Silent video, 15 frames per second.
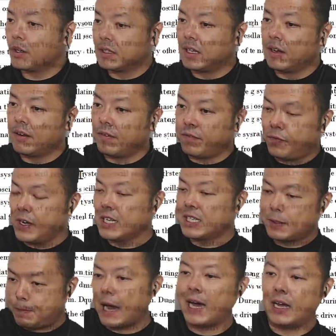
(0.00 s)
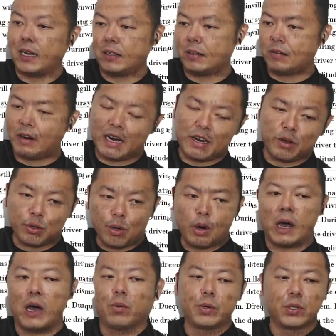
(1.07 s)
the first part, right? You know
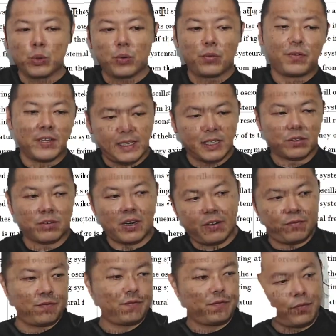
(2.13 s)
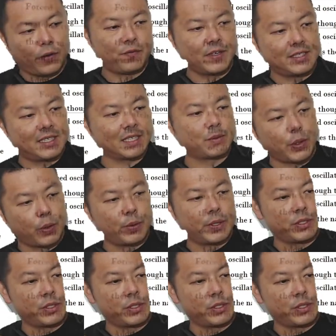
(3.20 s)
how we do physics, right? For physics, we always